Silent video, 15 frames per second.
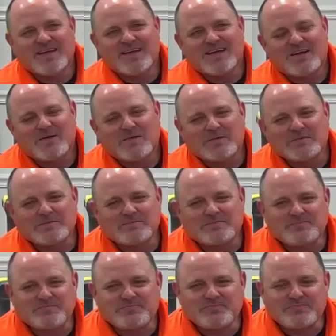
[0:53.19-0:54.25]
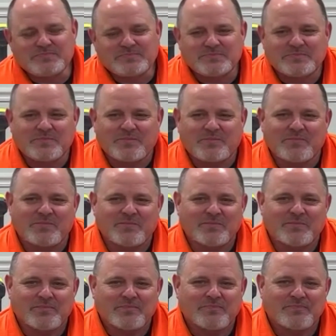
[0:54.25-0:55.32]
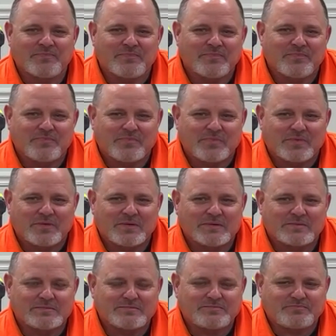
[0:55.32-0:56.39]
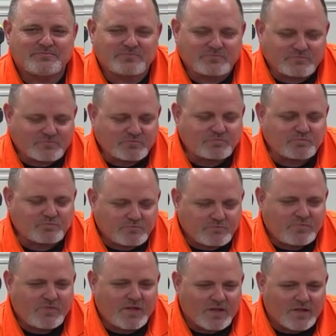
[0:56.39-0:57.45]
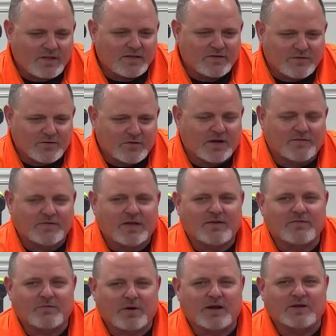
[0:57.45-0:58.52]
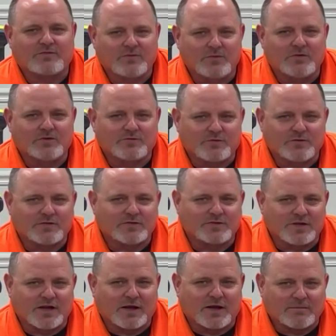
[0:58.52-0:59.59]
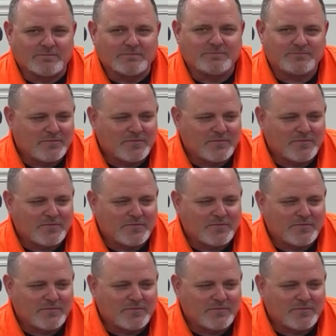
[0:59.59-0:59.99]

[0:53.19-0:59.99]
I think we were talking about having the right tools for the job, right? you do have to have the right tools for the job.